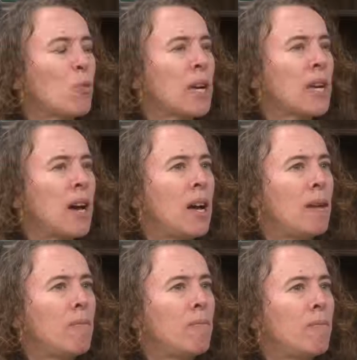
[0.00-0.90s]
we
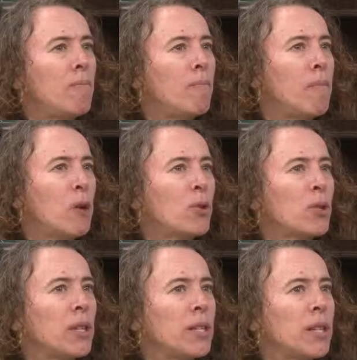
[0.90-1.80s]

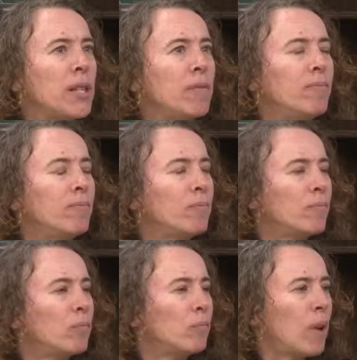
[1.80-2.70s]
mostly did,
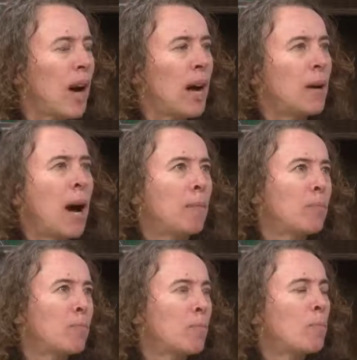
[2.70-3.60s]

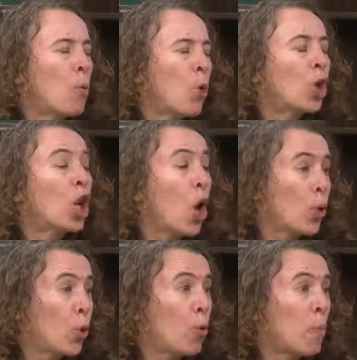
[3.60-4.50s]
I'm more
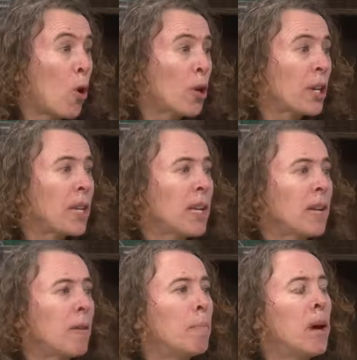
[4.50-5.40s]
local
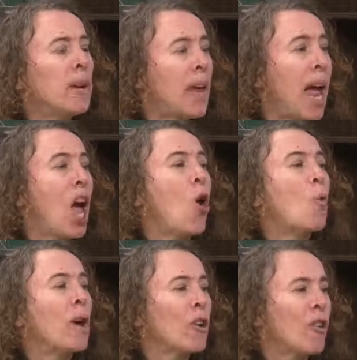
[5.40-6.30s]
marketing, but now
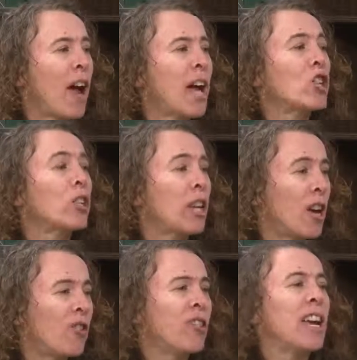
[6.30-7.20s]
we are actually
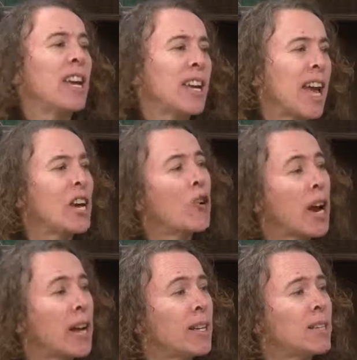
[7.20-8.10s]
under the NEA
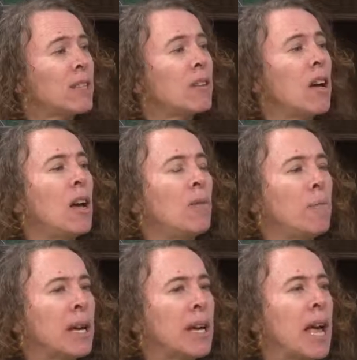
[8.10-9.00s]
grant,
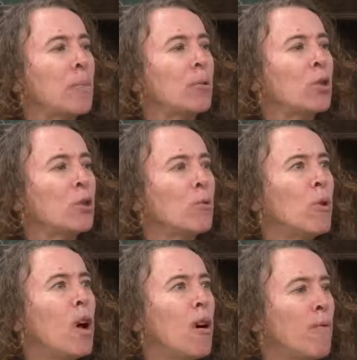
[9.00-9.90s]
being able to
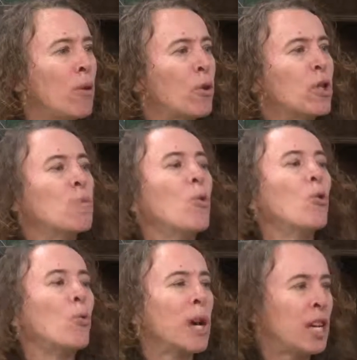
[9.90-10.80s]
focus more
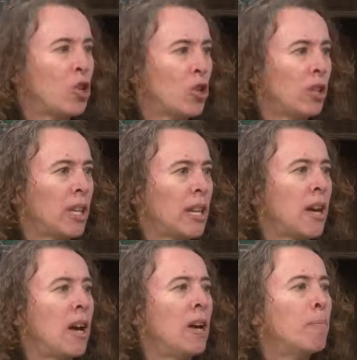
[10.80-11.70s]

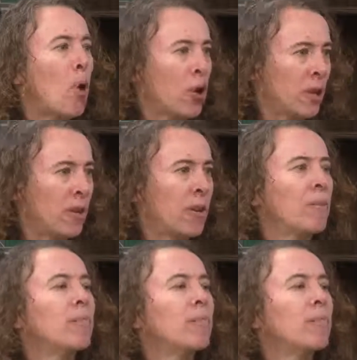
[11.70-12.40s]
regionally marketing.